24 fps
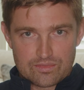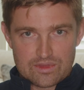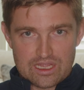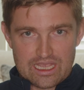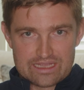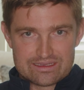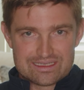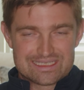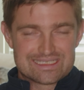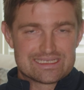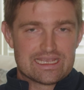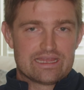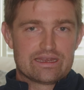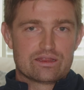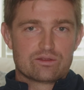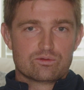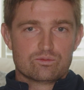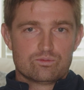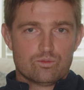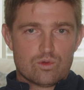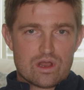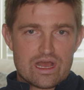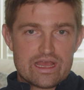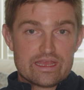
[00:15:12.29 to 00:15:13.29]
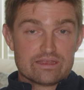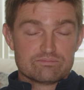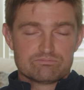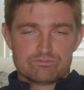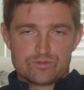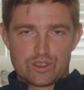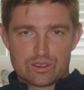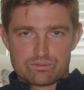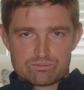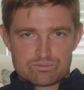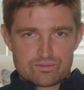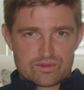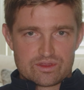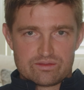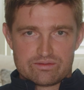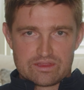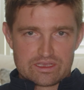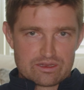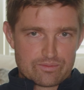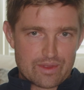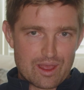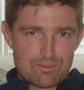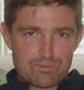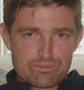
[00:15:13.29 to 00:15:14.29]
understanding why you know
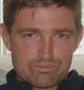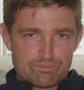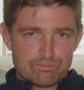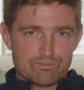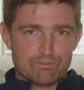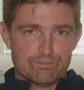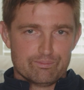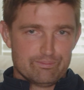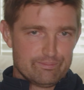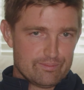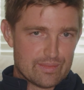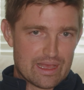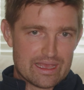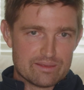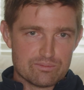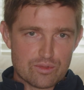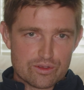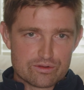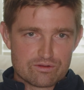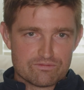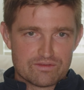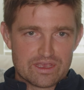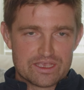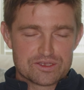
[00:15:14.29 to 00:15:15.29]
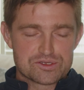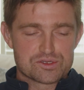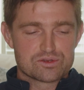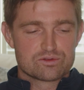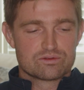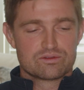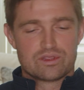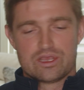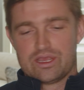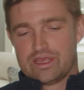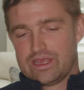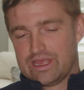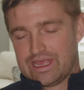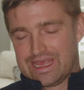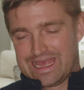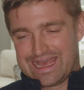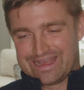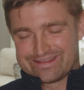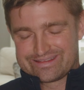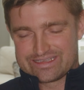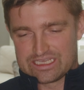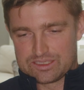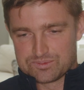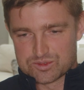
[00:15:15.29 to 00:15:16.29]
thinking about my motivation
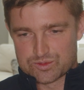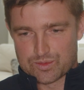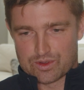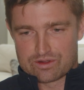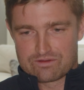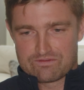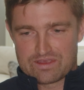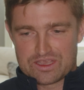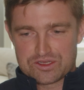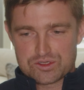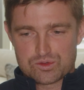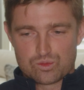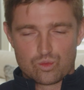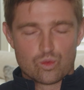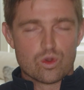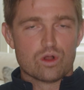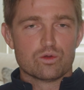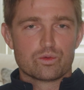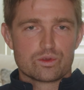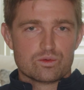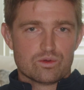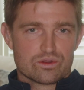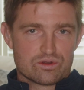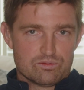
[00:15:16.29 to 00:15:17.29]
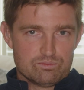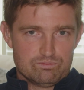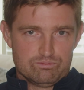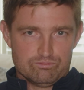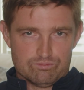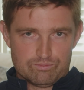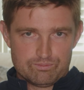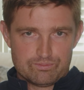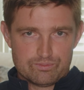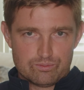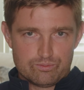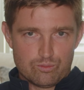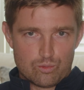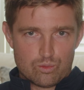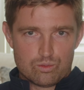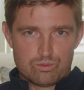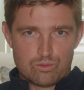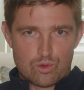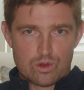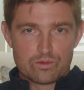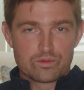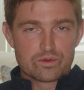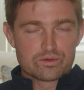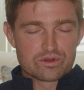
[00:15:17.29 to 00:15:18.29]
our team's motivation what we want to
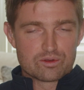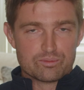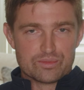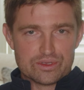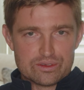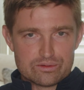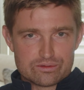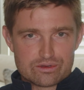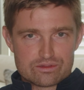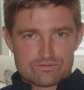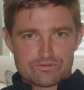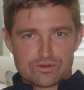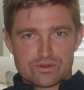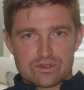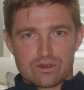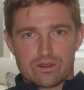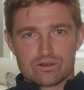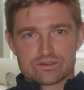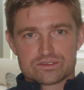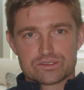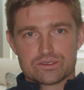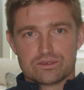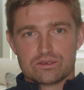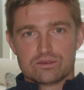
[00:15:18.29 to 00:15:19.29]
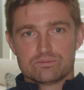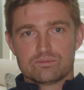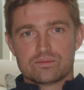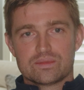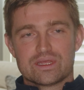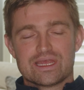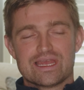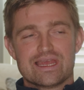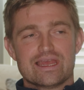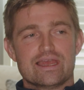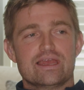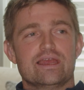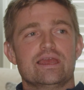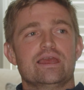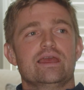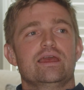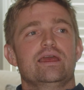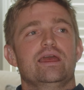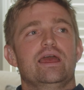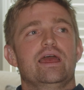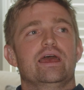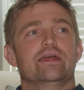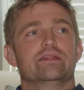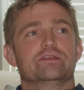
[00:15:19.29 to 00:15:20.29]
what we want to build in the very long term
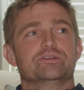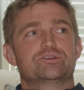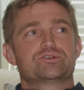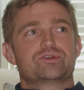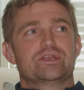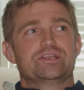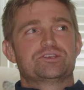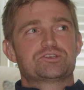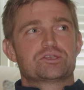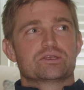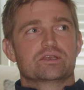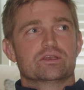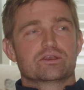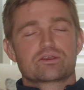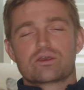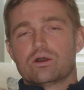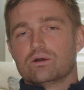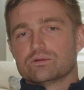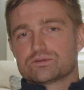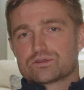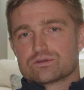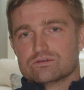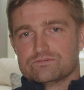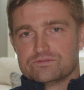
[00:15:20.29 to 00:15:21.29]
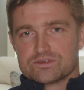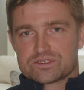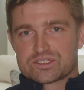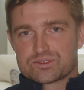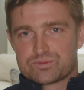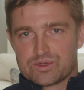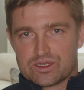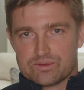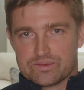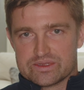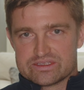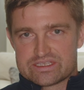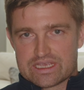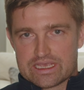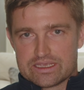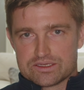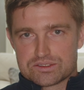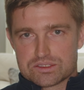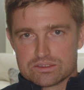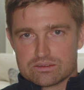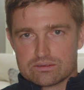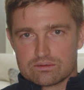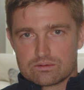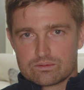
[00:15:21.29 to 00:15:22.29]
and entrenching a culture of
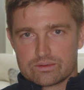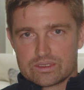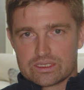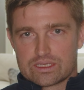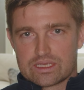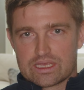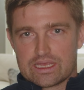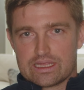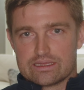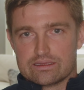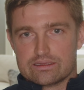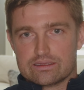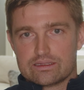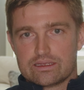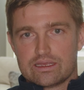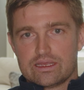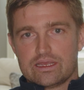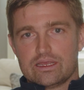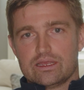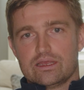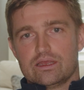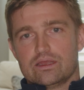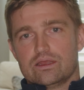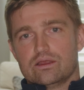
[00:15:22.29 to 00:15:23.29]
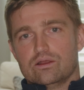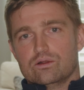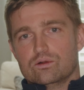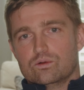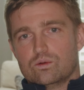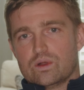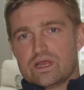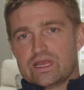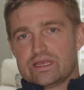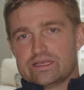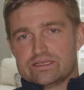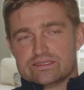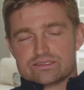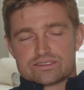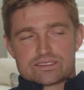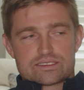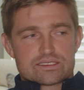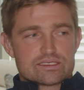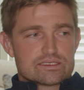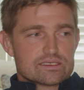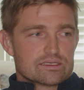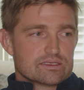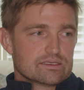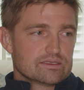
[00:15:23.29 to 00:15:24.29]
experimentation that we can
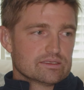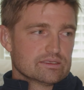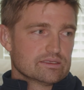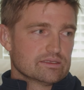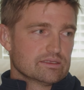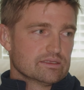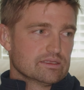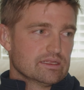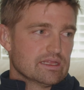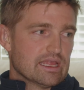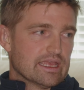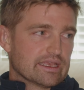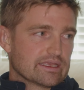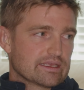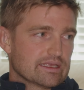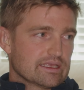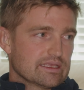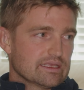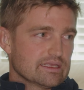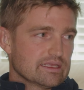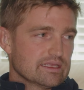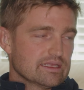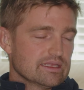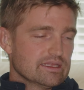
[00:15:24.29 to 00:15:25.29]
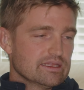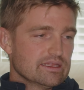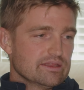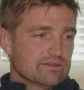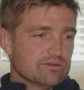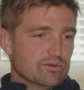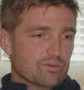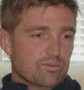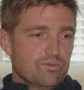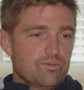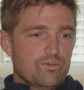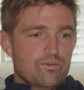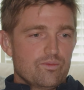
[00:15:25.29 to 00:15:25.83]
always like the